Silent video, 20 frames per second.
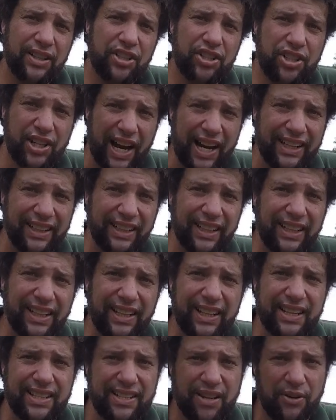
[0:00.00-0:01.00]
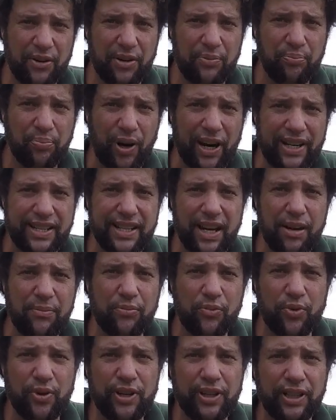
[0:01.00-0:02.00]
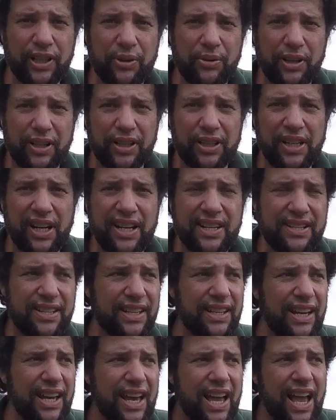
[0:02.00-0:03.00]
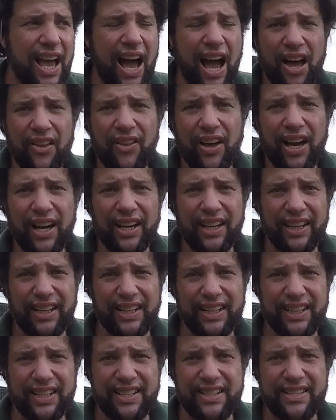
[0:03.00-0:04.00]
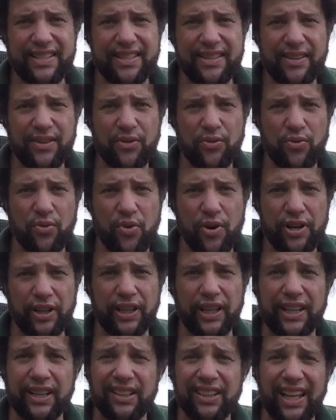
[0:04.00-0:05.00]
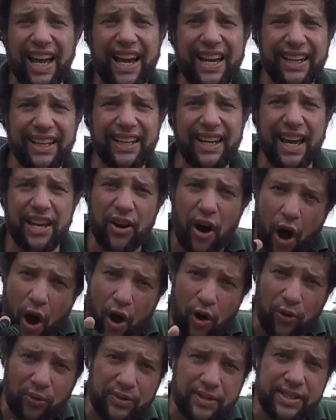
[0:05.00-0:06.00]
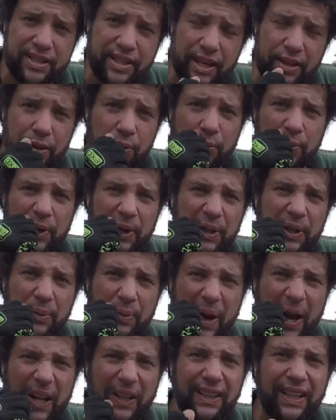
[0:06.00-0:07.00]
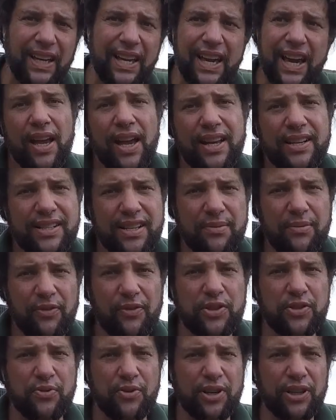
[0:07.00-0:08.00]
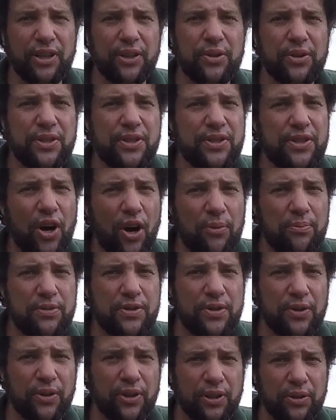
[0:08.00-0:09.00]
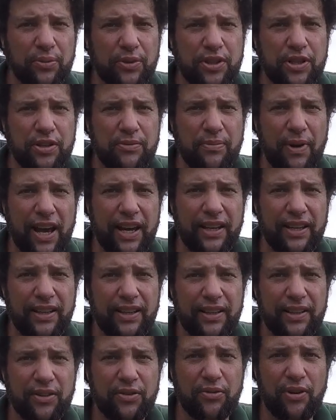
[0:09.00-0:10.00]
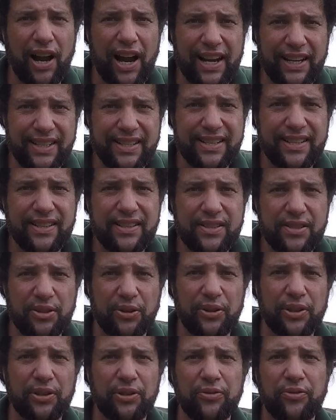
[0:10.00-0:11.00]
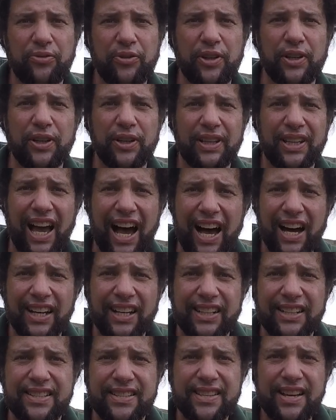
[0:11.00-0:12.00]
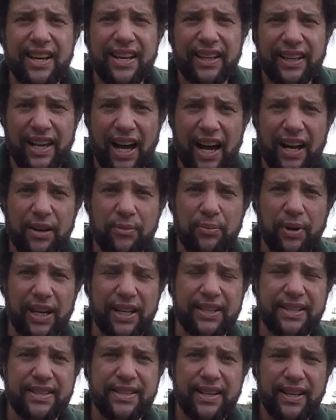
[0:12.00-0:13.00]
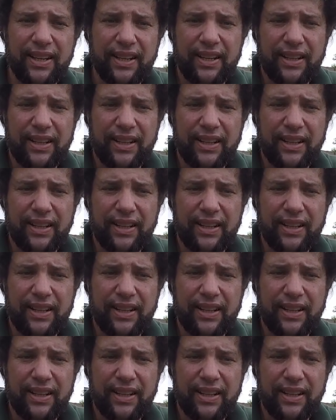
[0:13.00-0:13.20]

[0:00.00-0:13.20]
shaly, so it breaks up really quickly and easily. Other is really clayey and holds together really well. And some of it's really good topsoil, which would make great soil for gardens, garden beds,